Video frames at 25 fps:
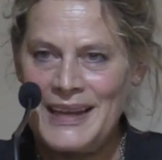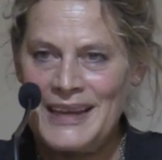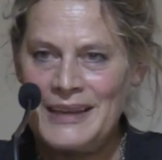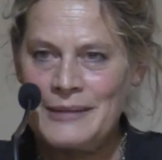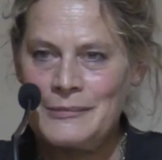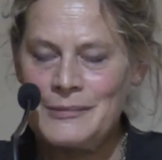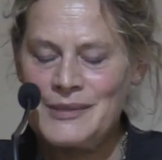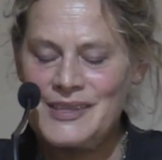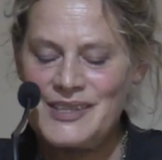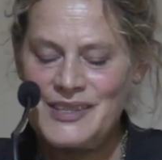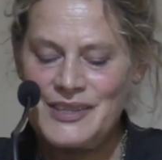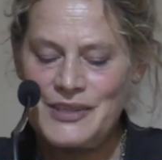
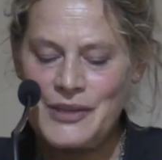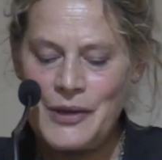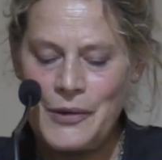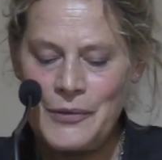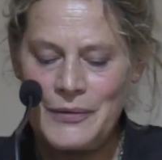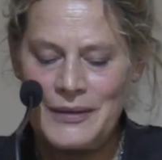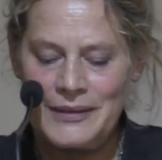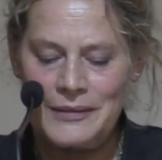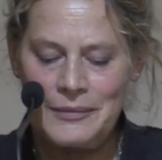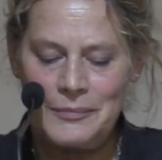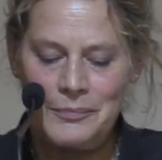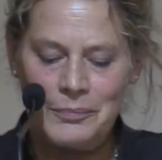It was
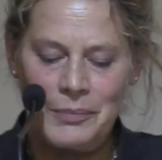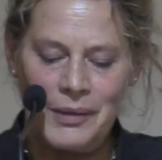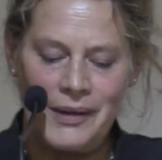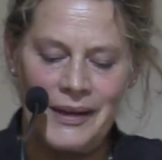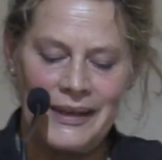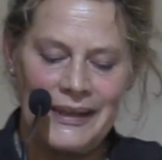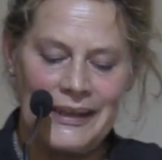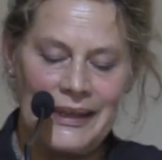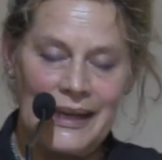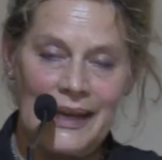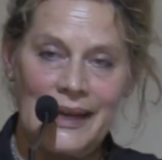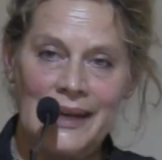stolen
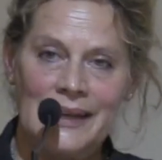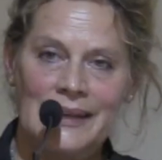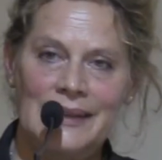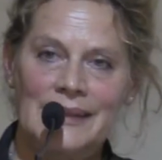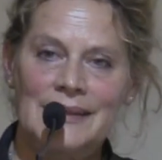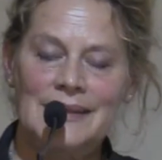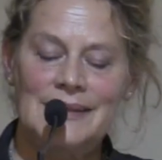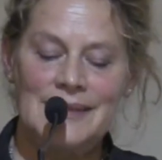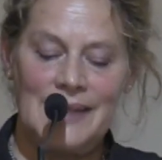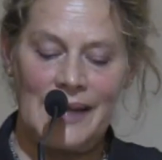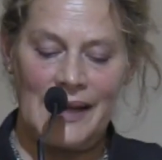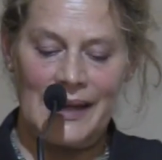by an
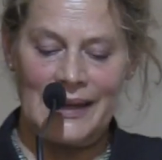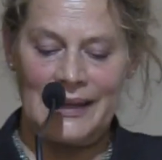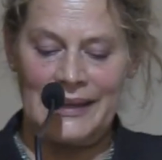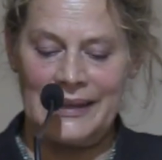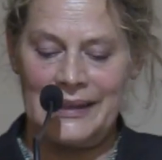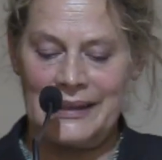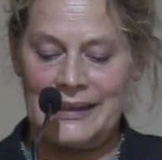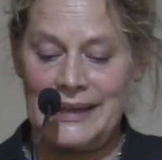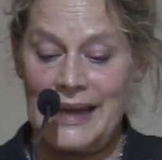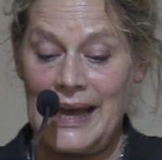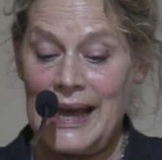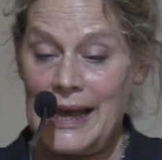
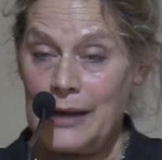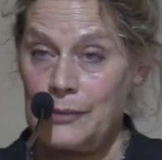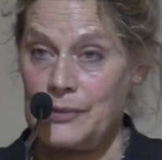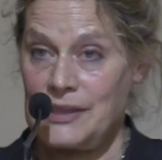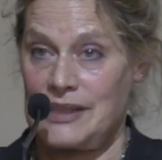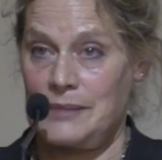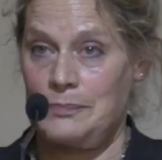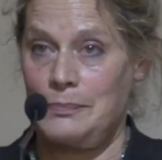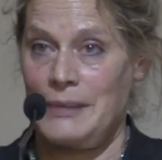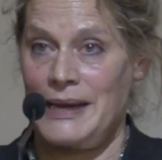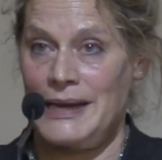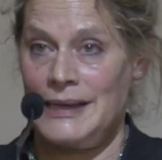Italian
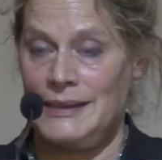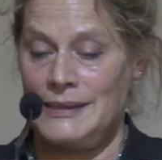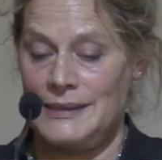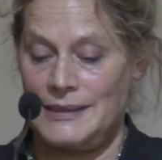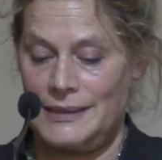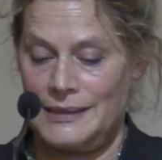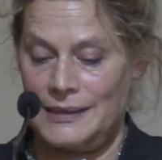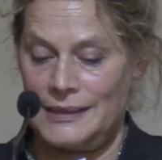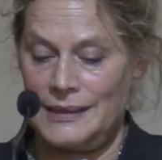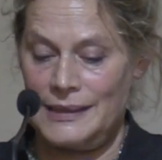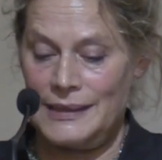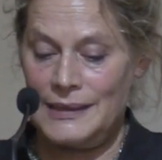house
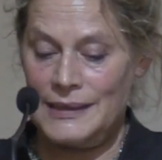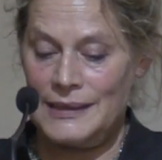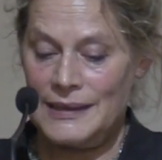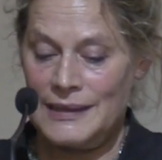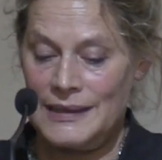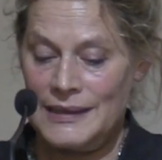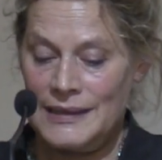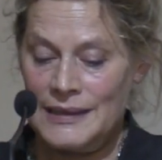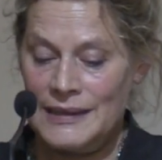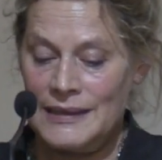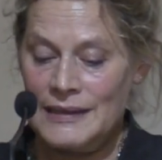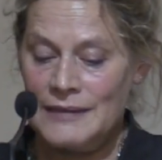painter,
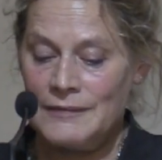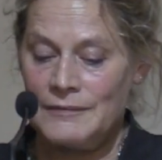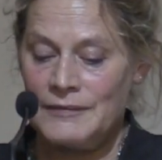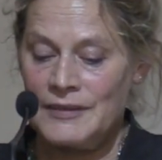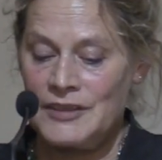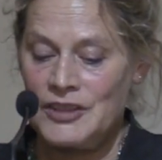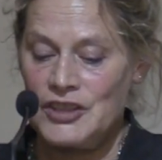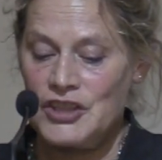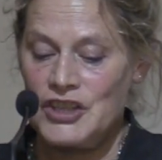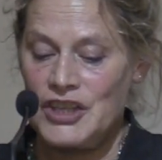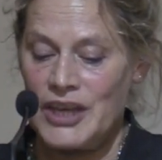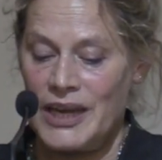
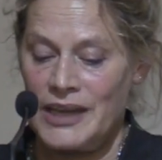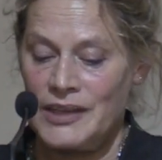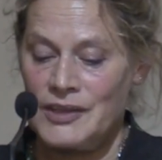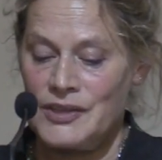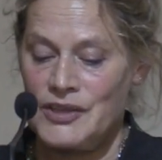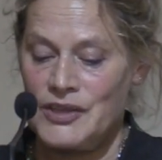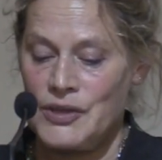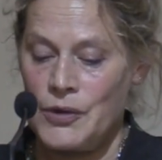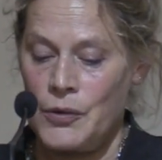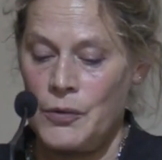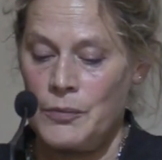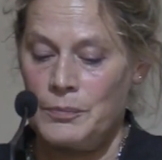
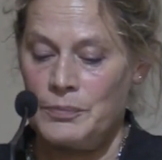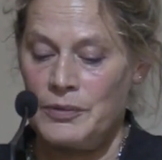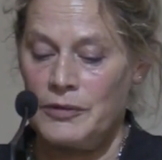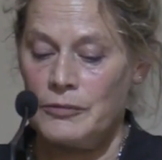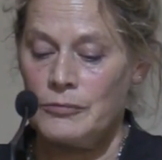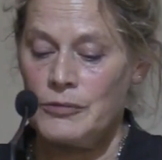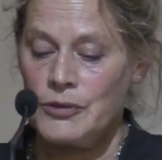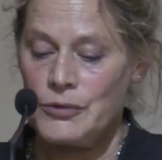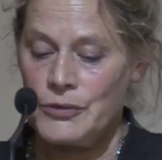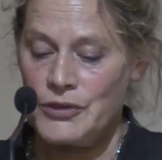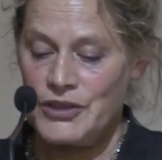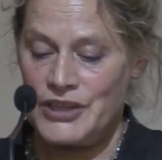Vincenzo
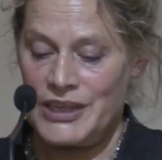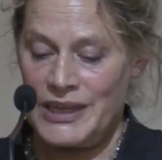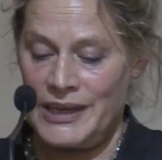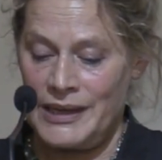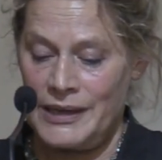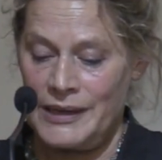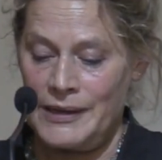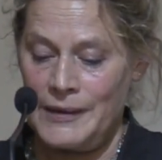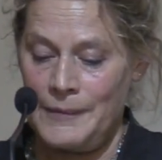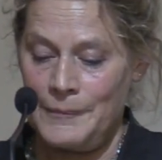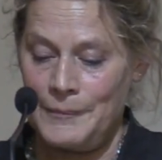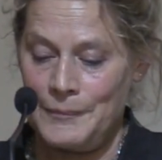
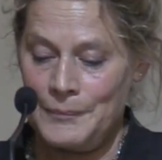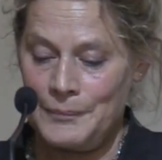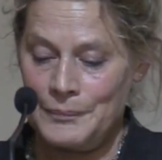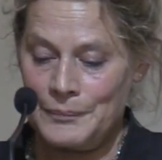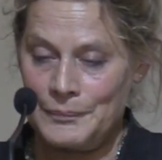Perugia.